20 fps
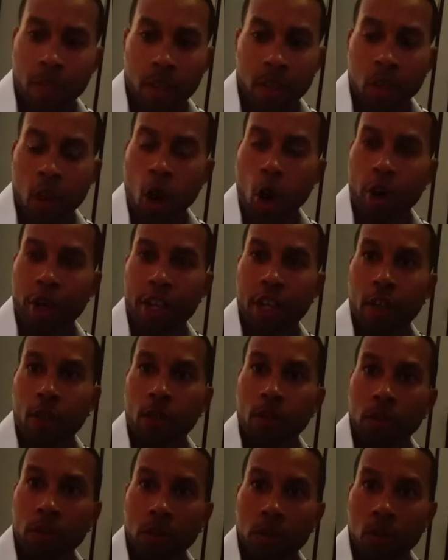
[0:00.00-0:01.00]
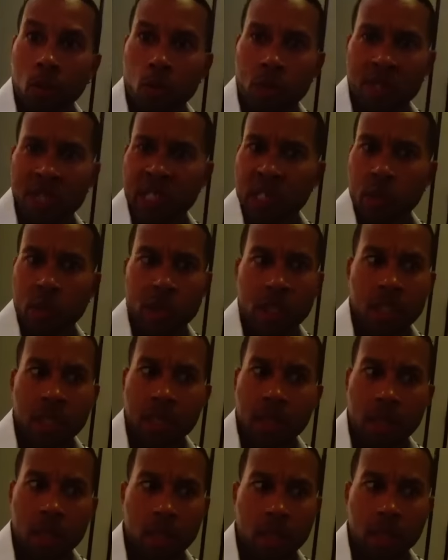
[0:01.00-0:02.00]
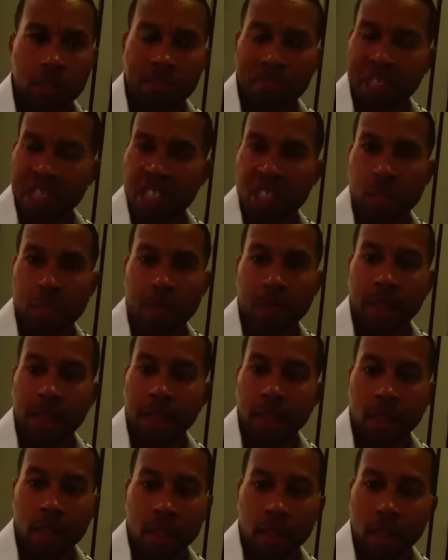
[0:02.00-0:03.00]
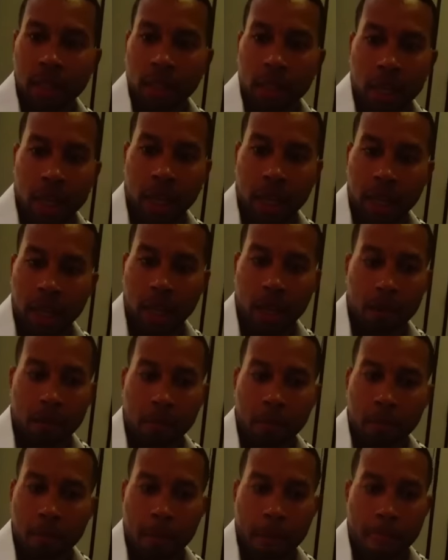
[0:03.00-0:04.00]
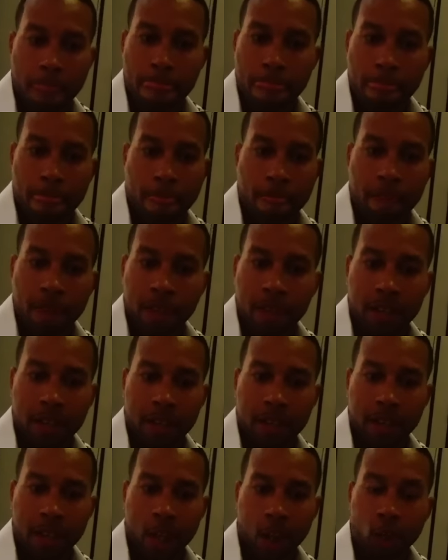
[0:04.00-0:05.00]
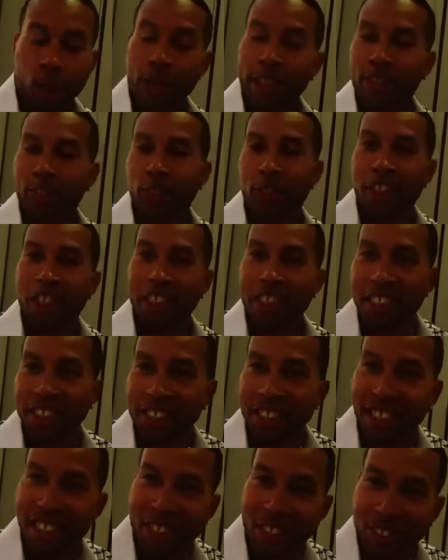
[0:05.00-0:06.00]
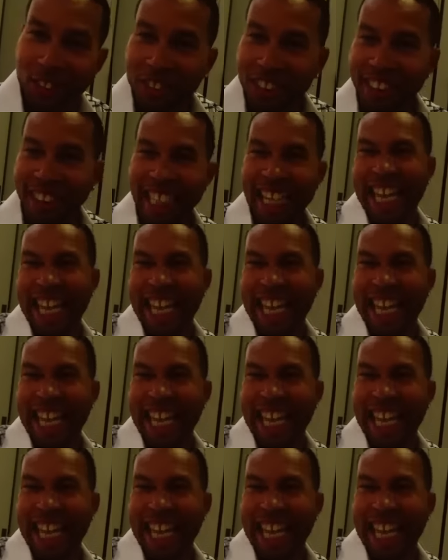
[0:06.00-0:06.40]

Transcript: Cardio, resilience, discipline, um, a great strength and conditioning coach.